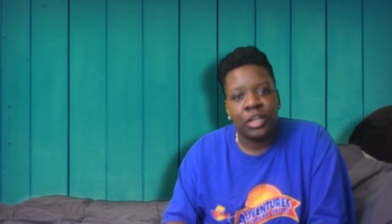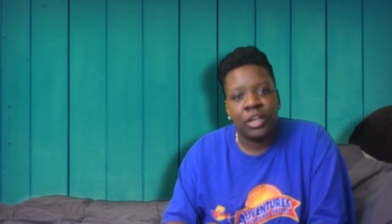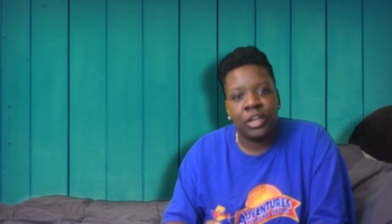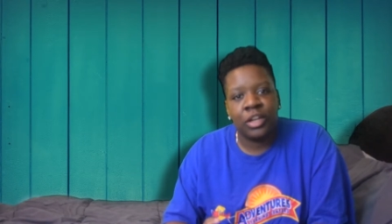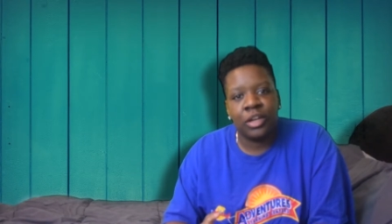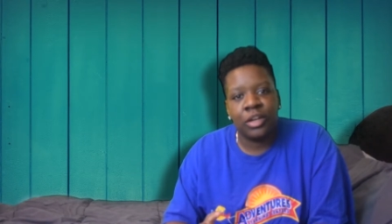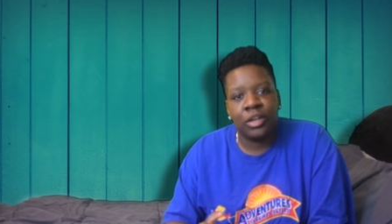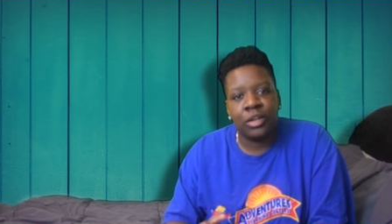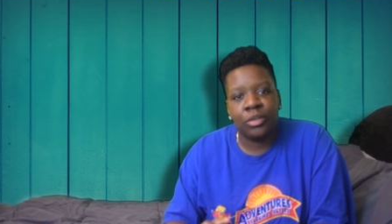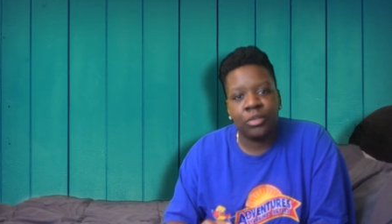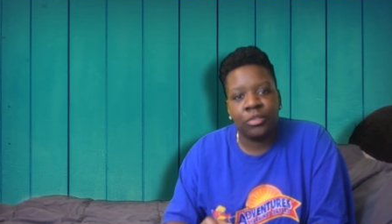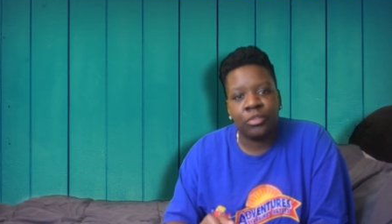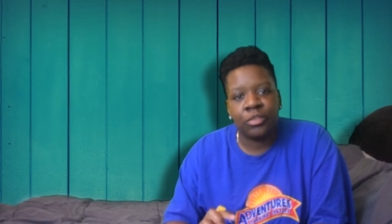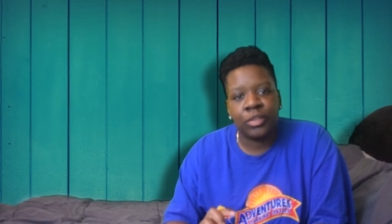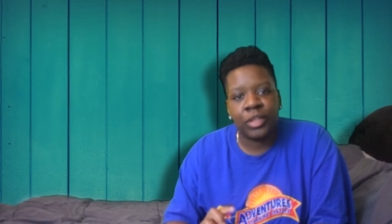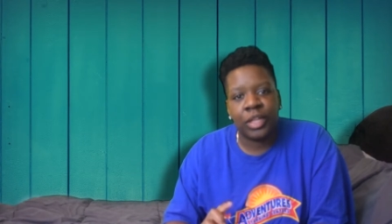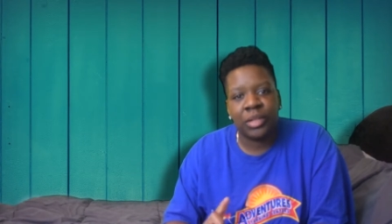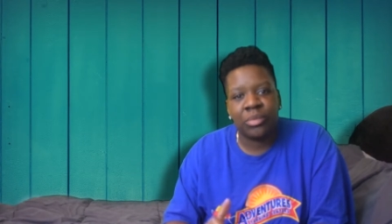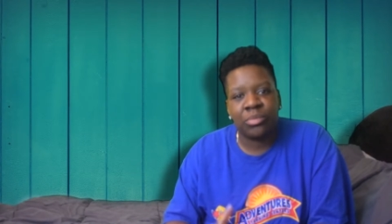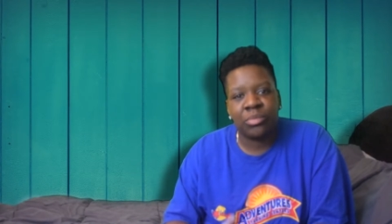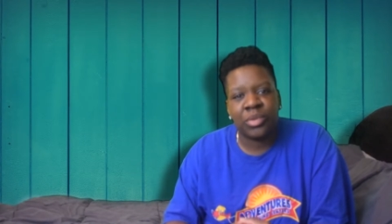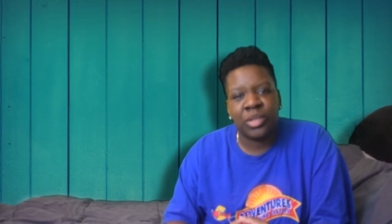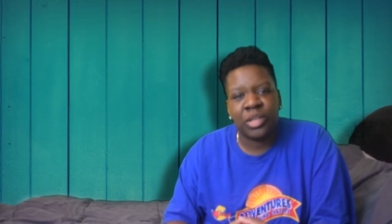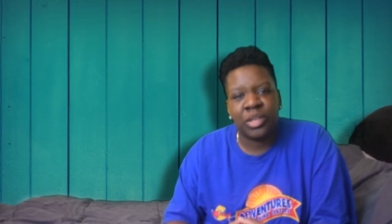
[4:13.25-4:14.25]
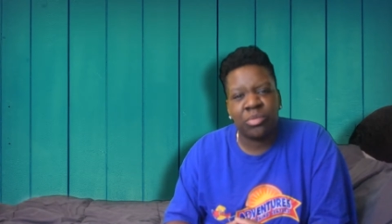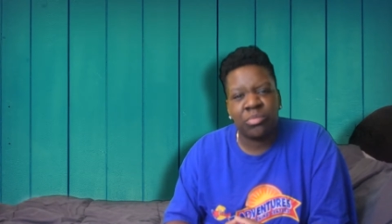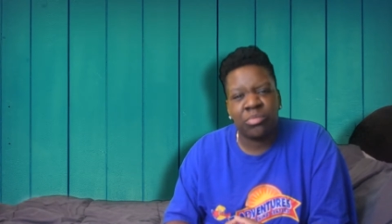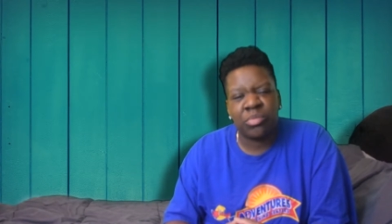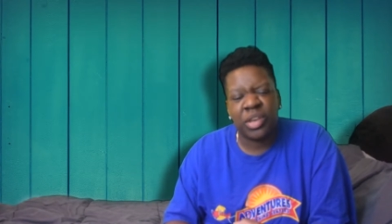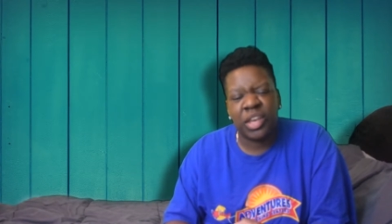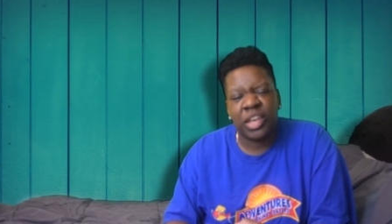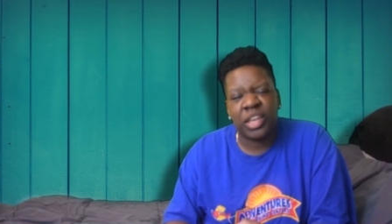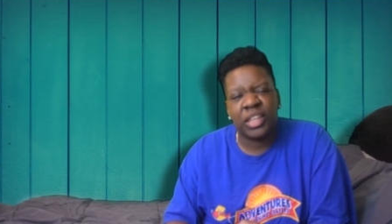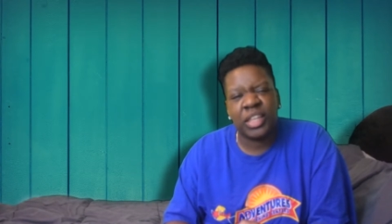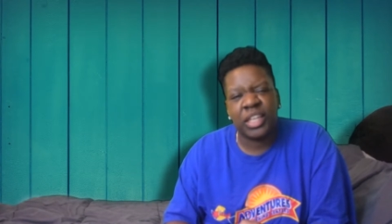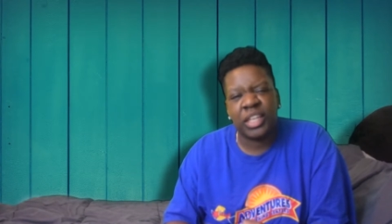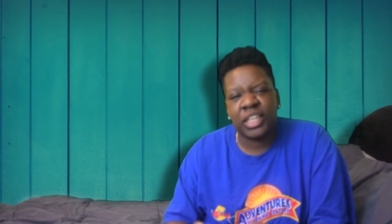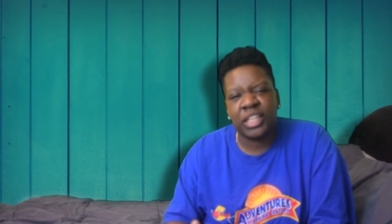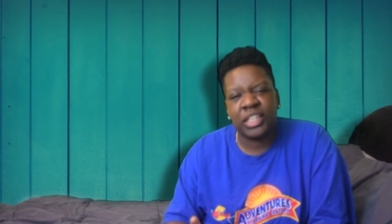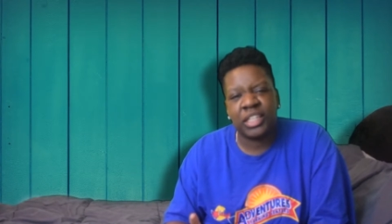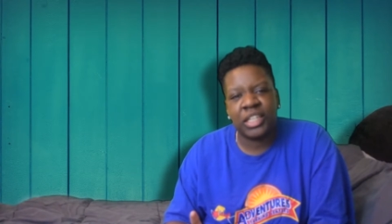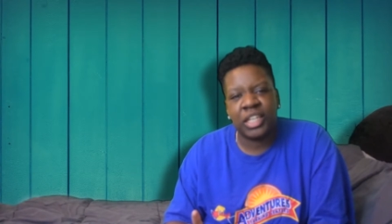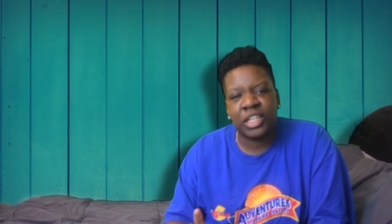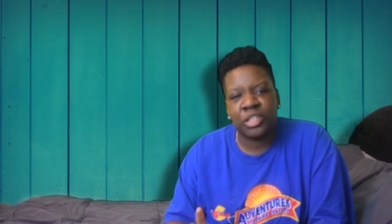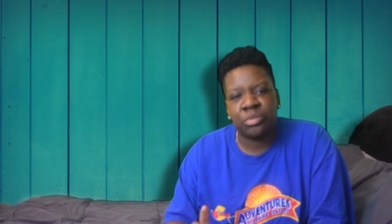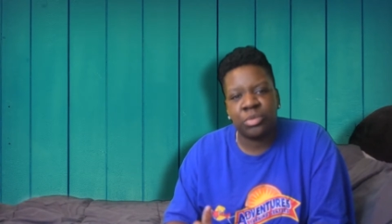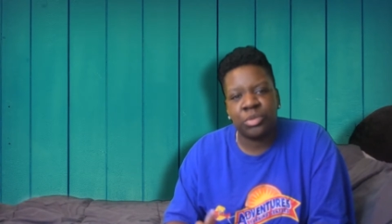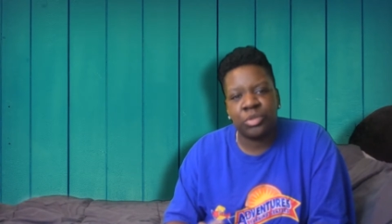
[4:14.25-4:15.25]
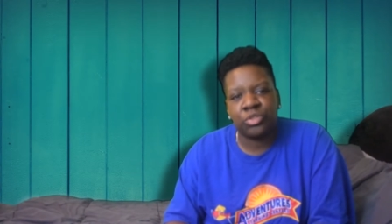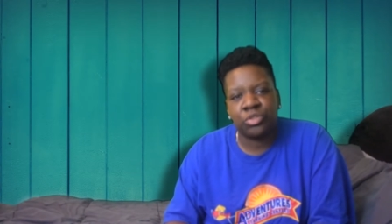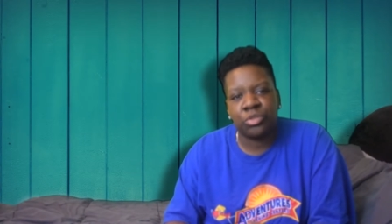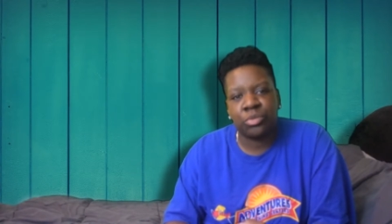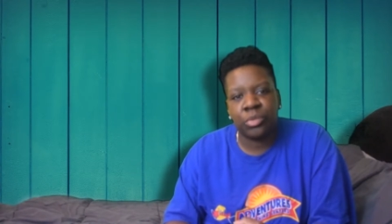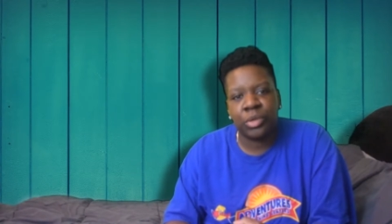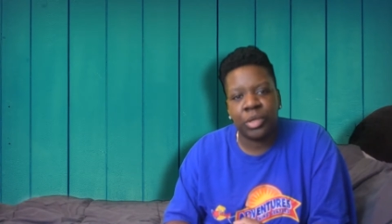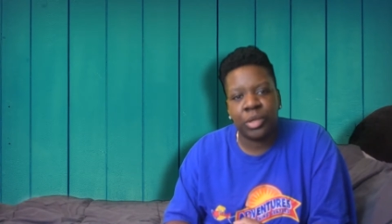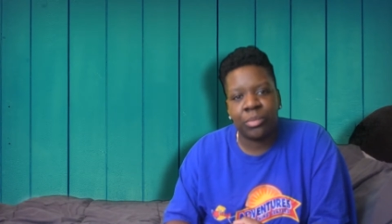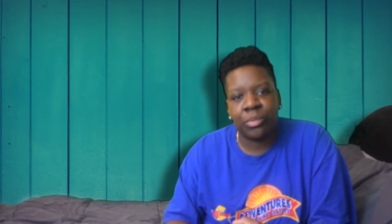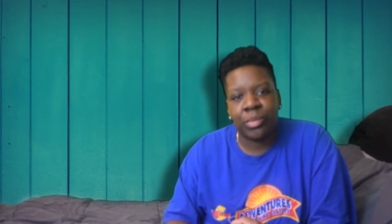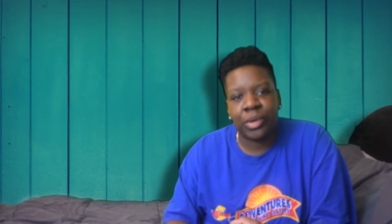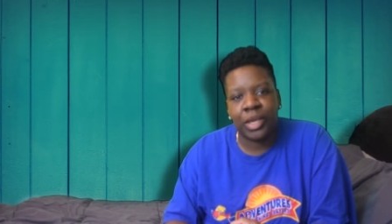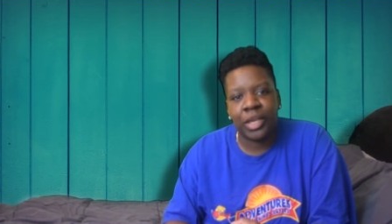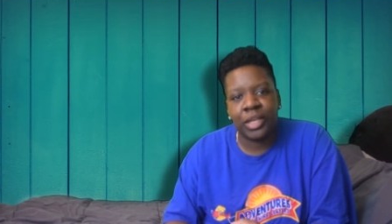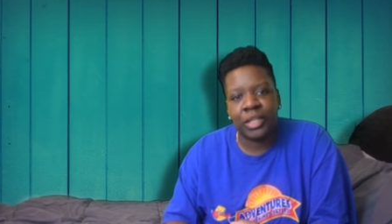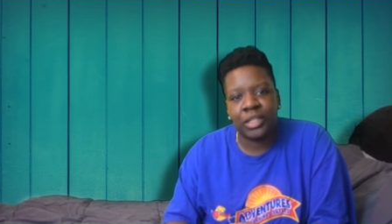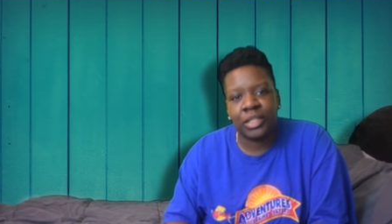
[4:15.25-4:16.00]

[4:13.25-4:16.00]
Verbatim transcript: of like me and bae like get a nice picture of me and bae